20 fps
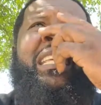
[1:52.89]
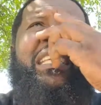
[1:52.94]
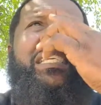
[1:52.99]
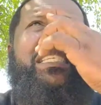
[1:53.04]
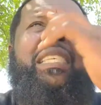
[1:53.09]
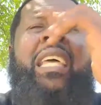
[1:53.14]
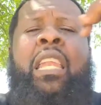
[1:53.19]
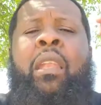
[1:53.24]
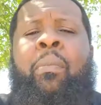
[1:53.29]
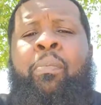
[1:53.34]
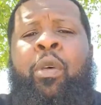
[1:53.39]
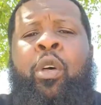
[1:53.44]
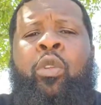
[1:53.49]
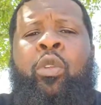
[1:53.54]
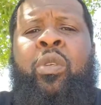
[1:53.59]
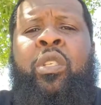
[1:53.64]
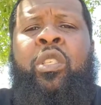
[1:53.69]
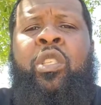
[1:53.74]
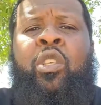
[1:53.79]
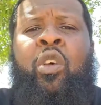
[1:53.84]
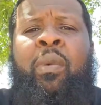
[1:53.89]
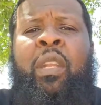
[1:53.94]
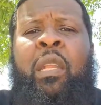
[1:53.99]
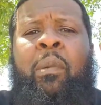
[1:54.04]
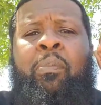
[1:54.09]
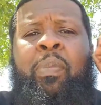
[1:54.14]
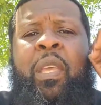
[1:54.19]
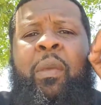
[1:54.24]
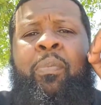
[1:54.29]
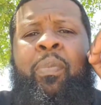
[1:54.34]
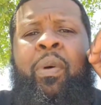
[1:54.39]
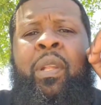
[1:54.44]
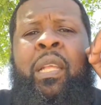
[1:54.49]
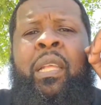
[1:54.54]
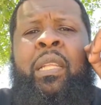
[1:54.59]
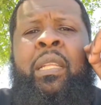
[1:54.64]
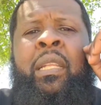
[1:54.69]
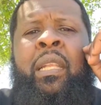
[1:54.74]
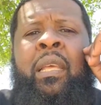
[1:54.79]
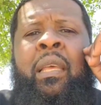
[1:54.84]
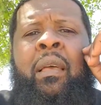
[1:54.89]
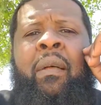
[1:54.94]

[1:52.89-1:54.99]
I just got to build with so many people and